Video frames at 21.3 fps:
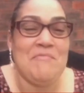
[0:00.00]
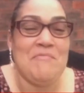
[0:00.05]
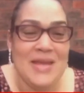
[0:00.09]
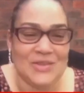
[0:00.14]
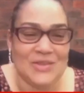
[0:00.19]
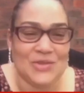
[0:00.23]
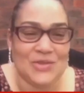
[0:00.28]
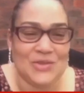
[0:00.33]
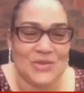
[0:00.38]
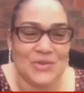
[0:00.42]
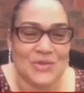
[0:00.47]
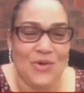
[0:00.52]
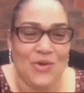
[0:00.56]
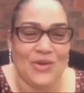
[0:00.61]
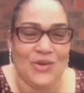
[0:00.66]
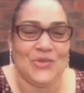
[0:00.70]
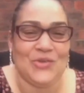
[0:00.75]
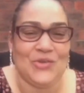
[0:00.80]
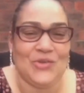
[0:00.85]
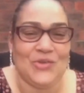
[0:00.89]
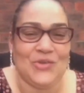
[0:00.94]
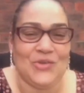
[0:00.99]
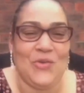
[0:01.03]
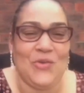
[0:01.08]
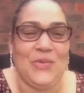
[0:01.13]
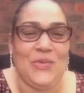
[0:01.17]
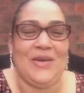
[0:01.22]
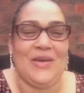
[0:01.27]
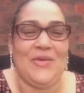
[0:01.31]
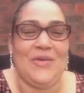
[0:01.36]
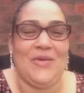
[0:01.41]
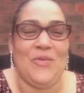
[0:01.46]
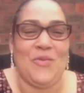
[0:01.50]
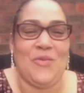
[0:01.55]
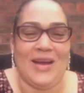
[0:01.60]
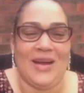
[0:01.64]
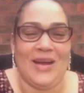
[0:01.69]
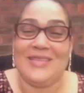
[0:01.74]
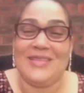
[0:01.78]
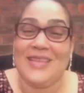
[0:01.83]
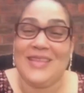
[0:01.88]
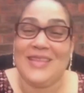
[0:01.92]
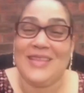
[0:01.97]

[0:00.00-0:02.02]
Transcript: it means to us so we can work.